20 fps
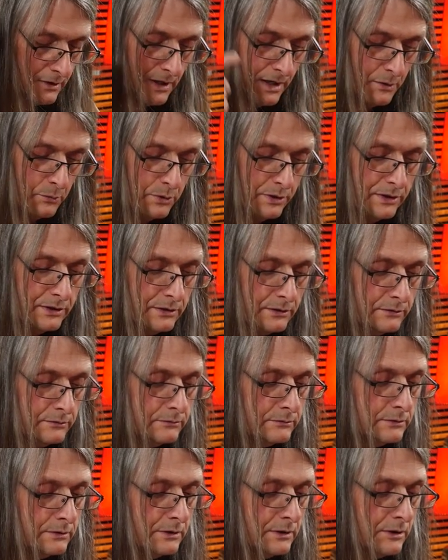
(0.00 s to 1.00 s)
I will
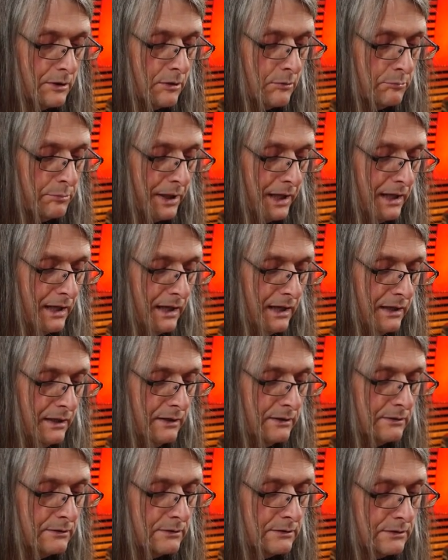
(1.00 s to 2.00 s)

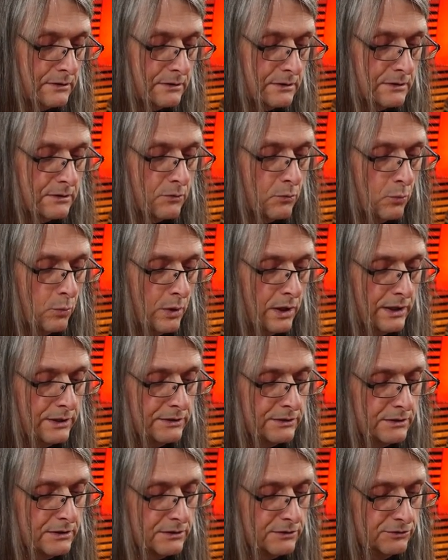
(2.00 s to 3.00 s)
pay
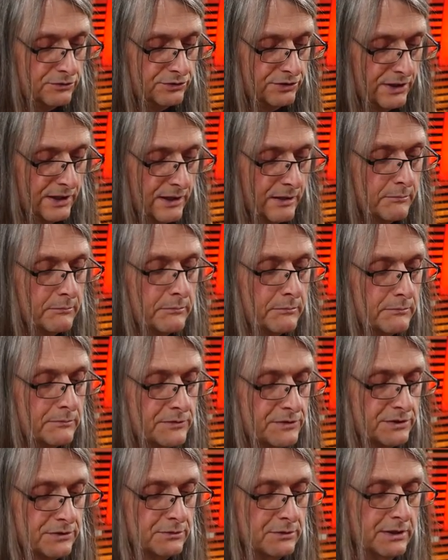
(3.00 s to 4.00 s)
one gem
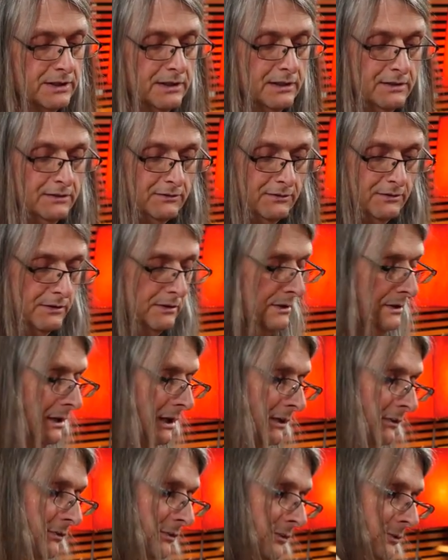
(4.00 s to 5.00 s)
to get
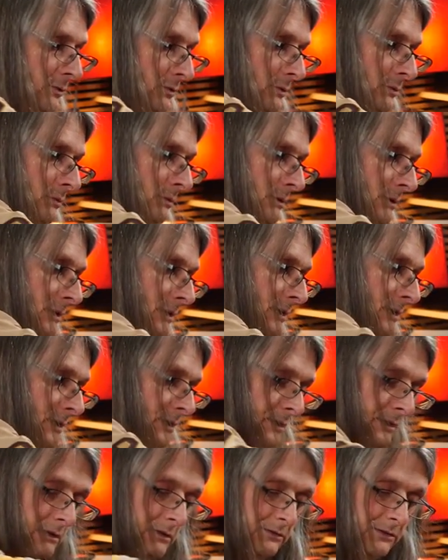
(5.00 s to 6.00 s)
a two yeah.
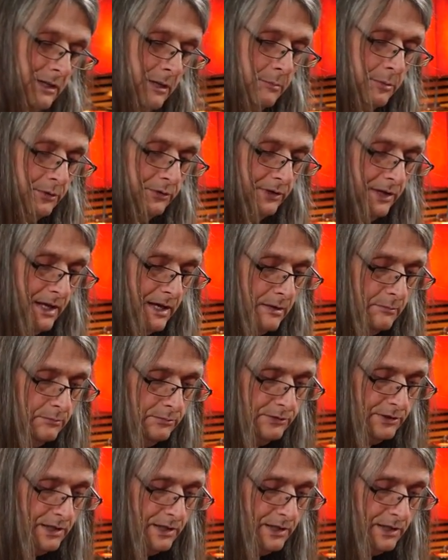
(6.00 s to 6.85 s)
temple tab